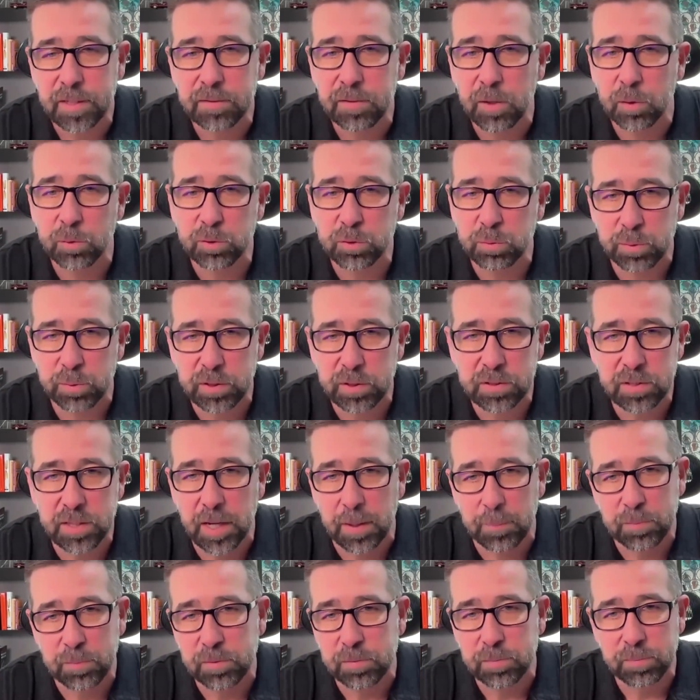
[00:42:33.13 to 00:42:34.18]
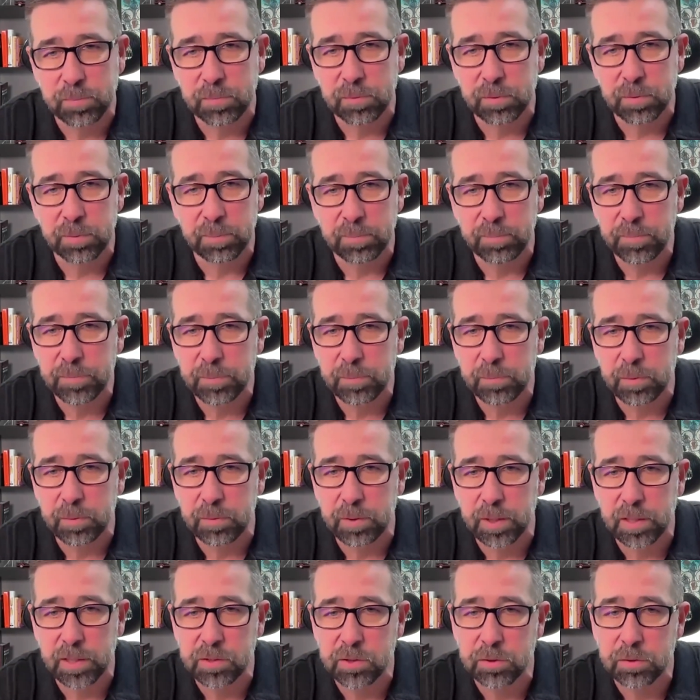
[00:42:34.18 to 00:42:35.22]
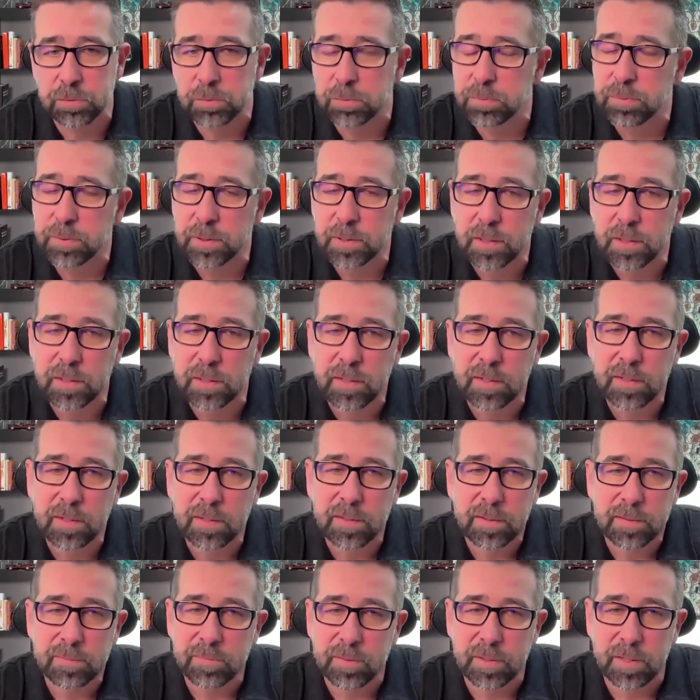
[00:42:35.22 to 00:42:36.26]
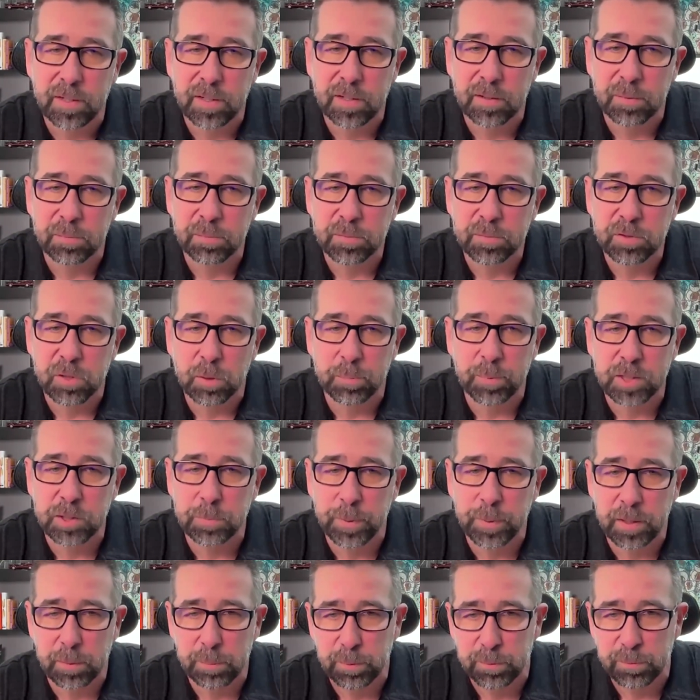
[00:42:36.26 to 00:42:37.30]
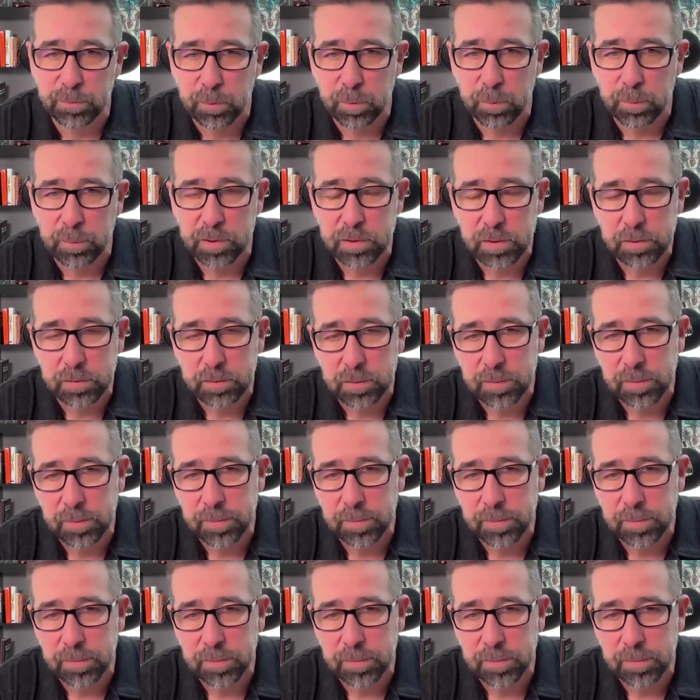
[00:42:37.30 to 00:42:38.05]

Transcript: those 3 steps will get you, so much better performance.